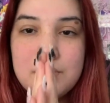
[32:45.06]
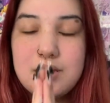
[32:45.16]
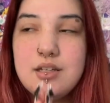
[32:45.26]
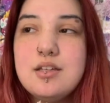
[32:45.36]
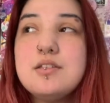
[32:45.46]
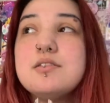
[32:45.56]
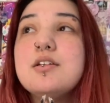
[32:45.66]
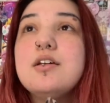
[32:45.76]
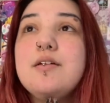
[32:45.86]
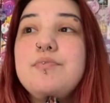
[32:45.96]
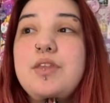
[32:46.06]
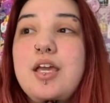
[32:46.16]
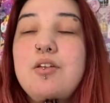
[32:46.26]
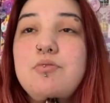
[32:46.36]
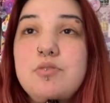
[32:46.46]
because
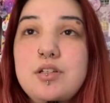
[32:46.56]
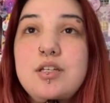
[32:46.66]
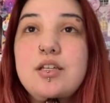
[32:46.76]
they really